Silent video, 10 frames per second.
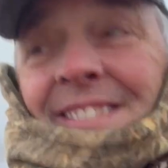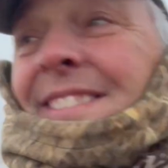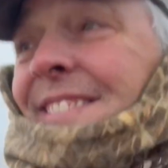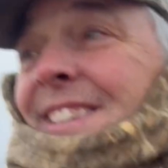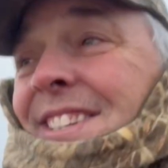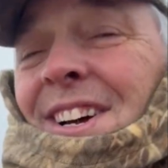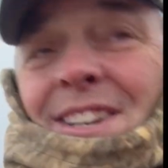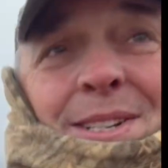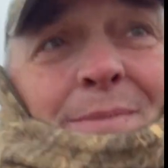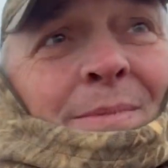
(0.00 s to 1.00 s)
We saw
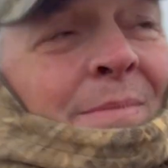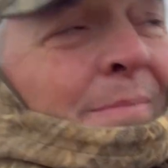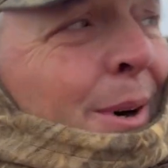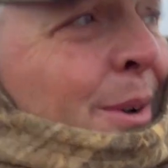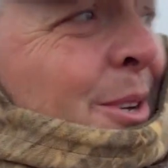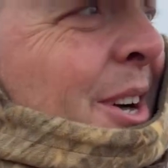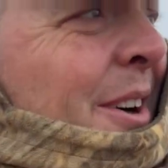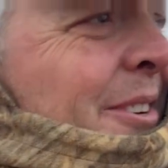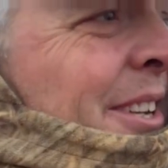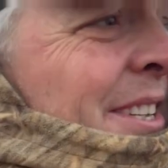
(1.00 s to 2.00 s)
some birds
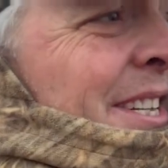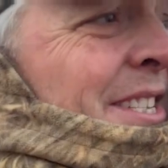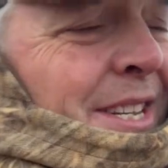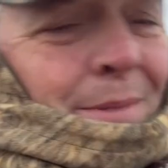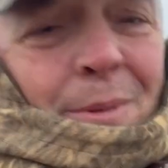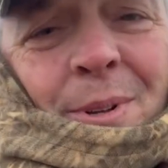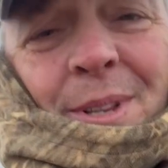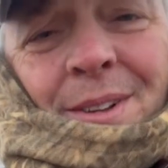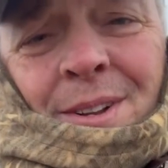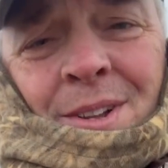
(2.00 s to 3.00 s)
off in the distance,
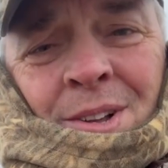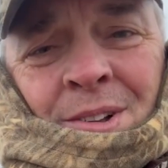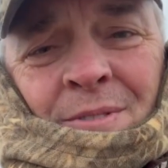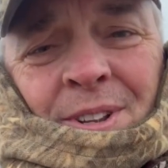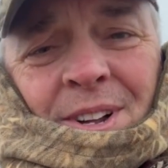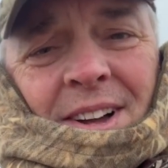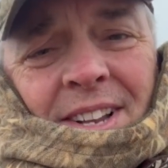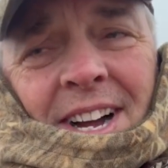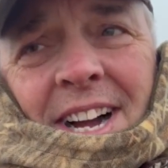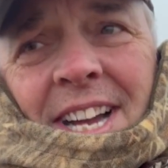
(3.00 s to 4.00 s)
but with all
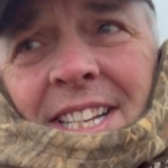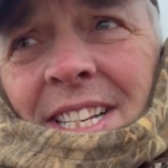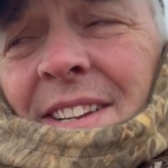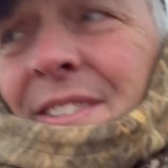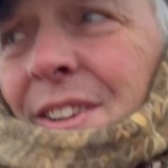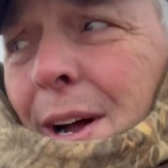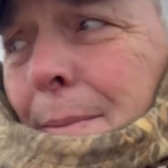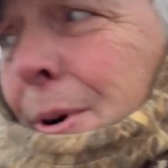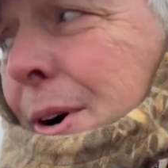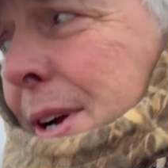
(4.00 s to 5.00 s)
the ice, even though I
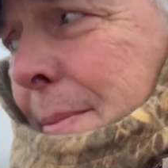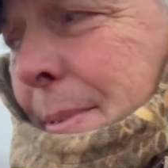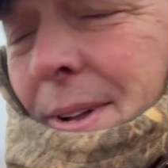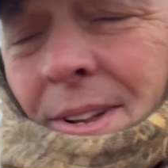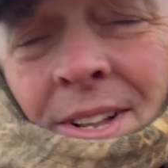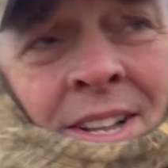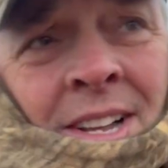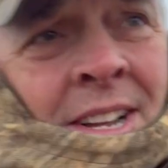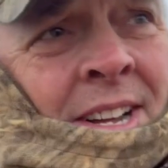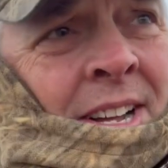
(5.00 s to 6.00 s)
broke up
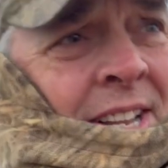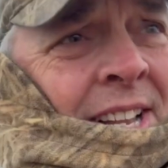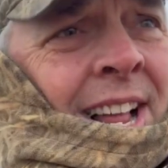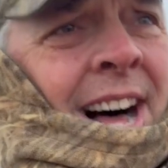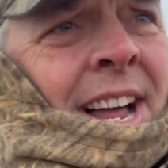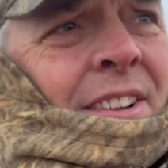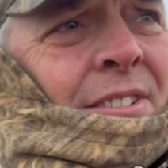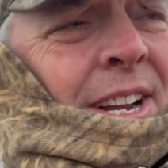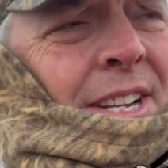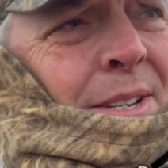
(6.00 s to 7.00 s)
a lot,
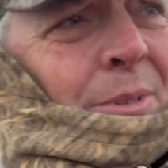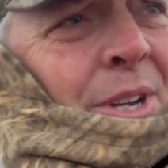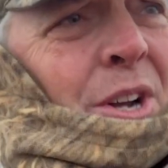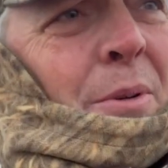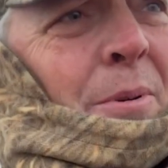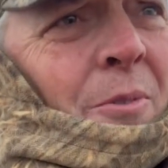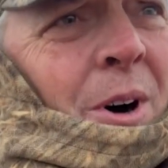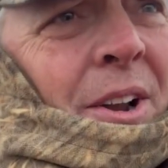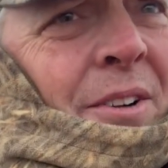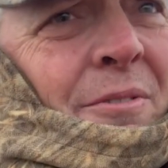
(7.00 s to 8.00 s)
created some good open water in